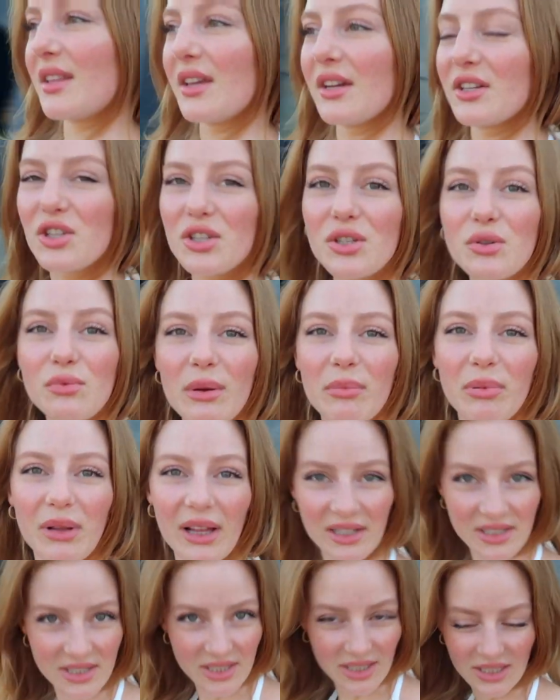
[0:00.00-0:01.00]
they just
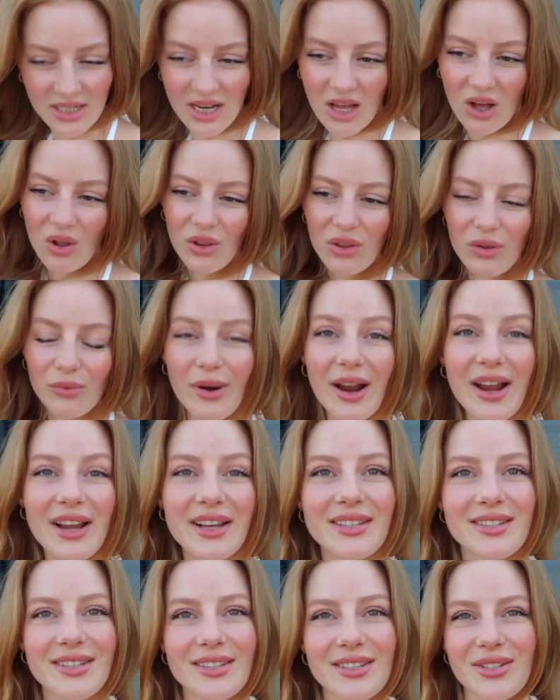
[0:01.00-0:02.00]
replanted all the
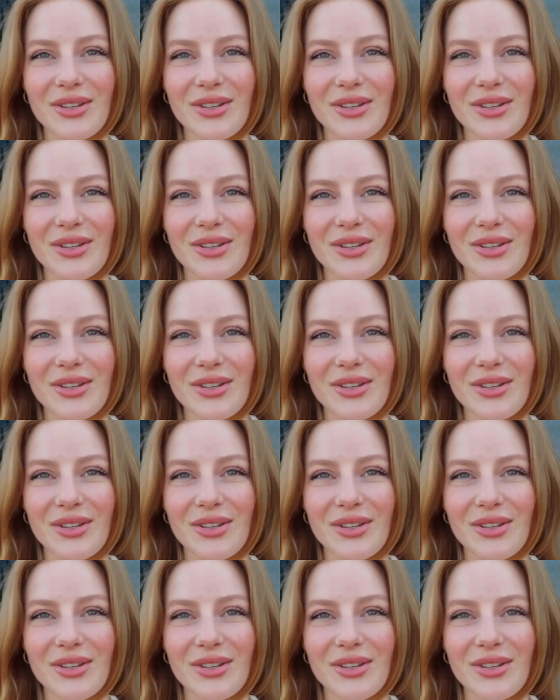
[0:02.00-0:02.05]
rice,